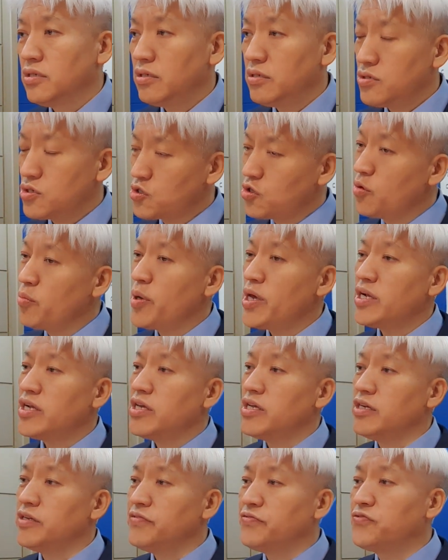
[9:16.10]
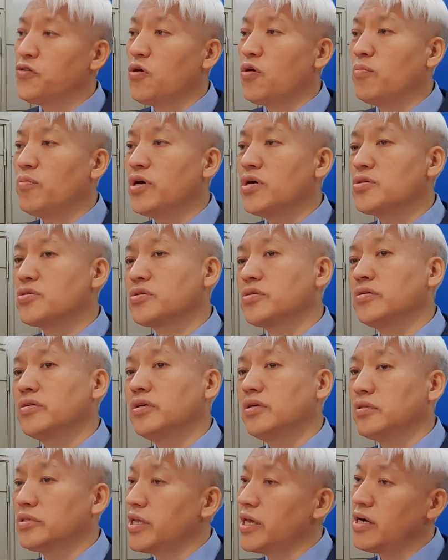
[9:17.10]
So many reformers,
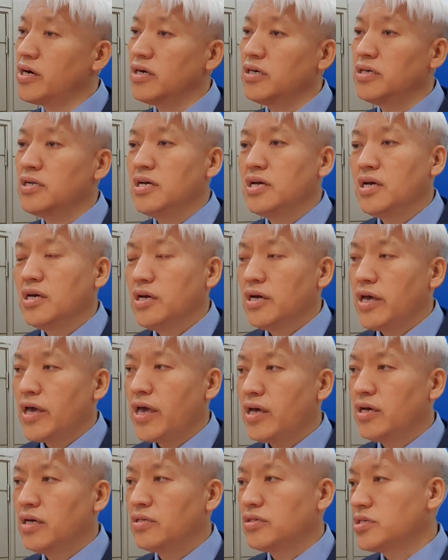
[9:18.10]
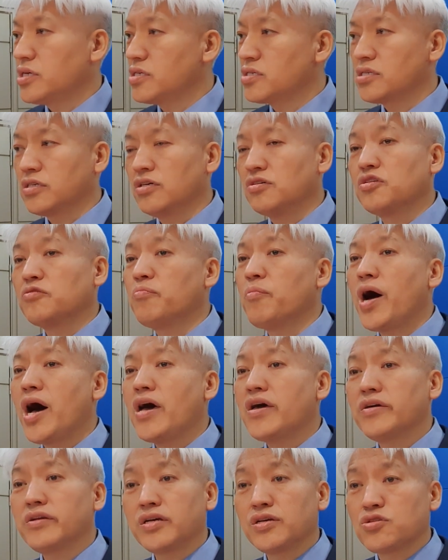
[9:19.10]
they are just
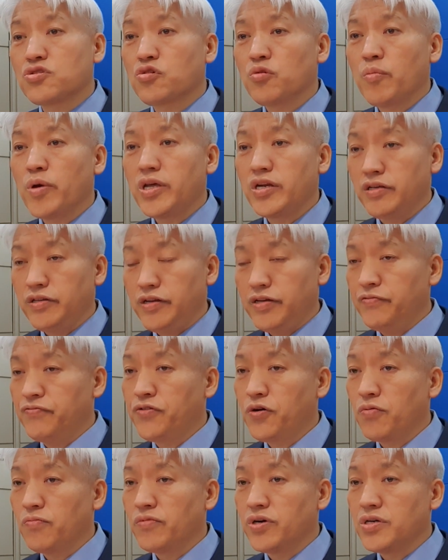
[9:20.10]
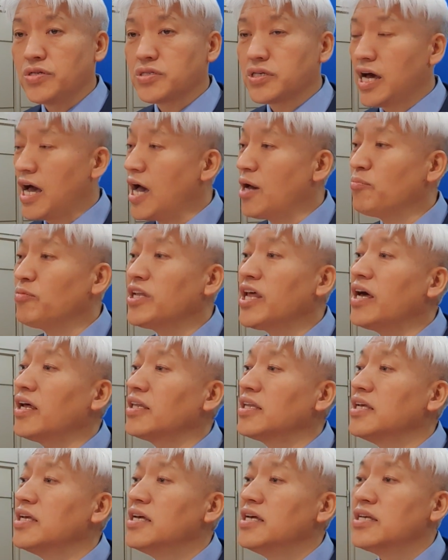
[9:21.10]
admiring so many reformers. I'm
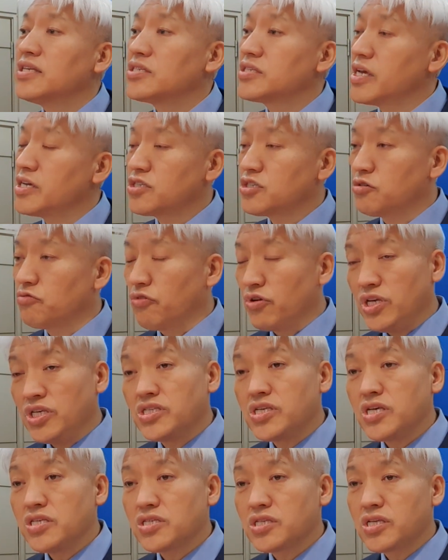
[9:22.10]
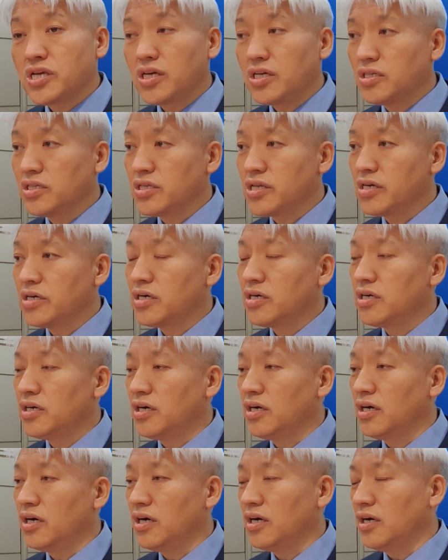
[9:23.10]
not just resisting their
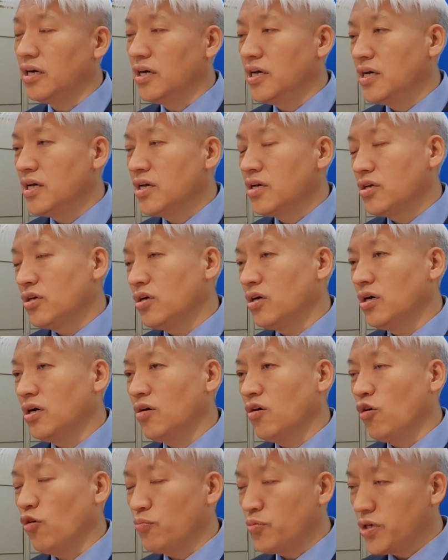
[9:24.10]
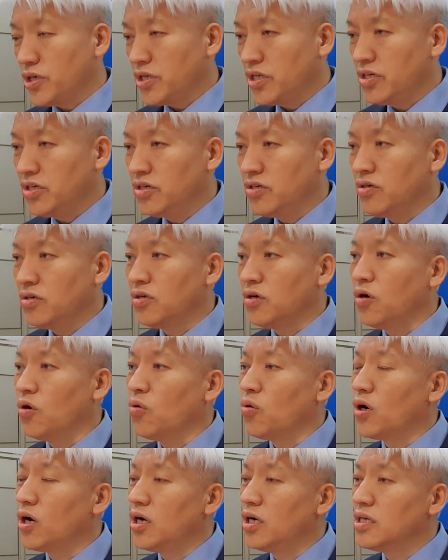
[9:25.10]
opinion,
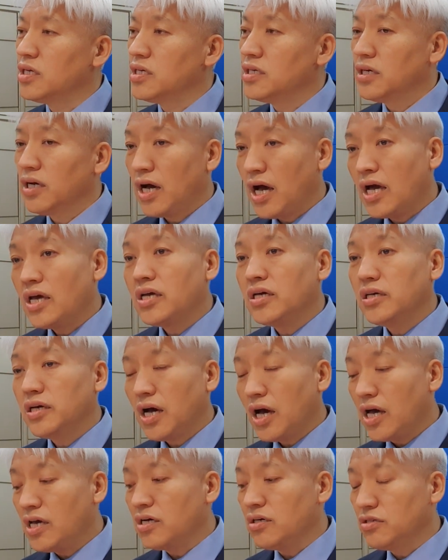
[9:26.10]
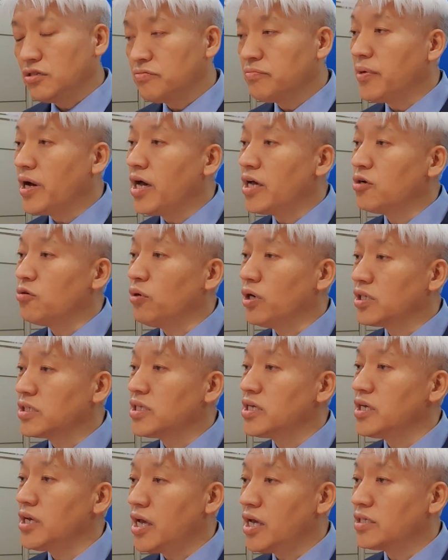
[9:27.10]
or I admire what
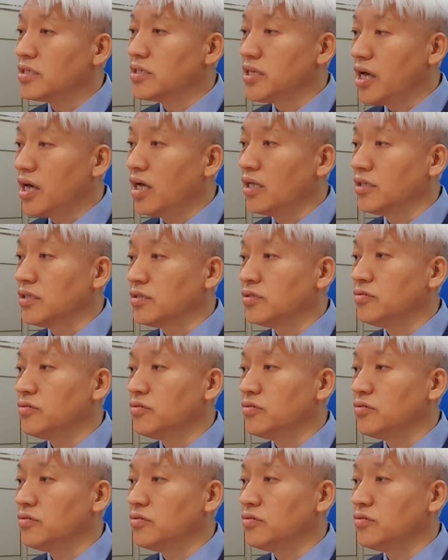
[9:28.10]
they had done,